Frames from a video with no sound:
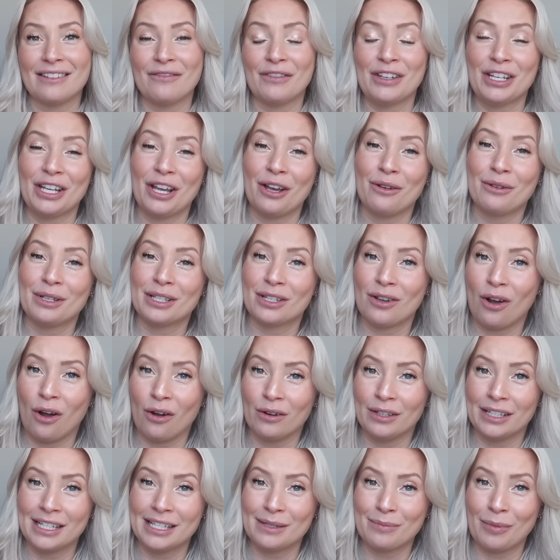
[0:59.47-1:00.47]
video is
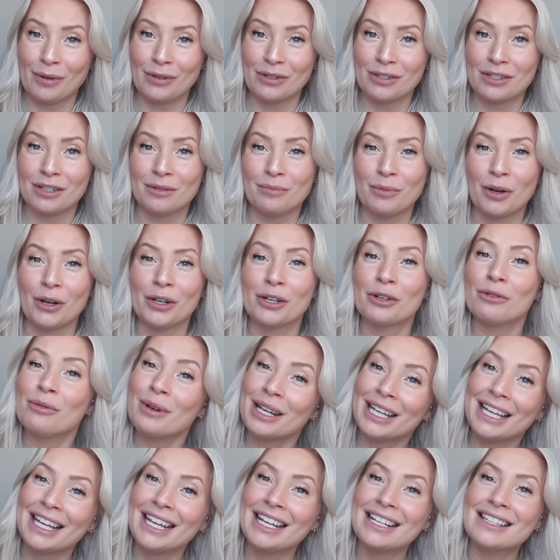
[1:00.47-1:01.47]
kindly sponsored by
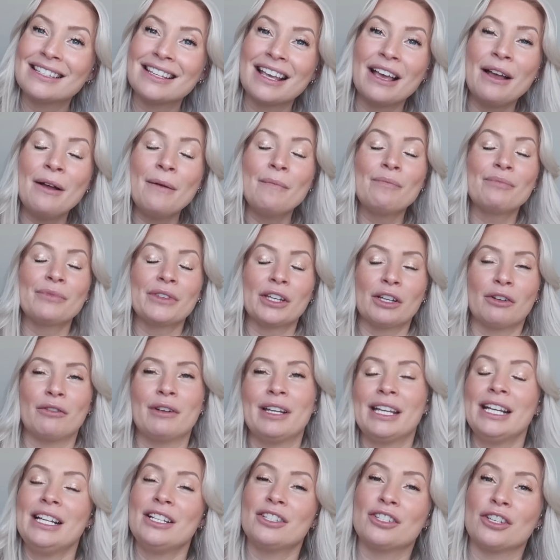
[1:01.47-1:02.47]
Cricut. Cricut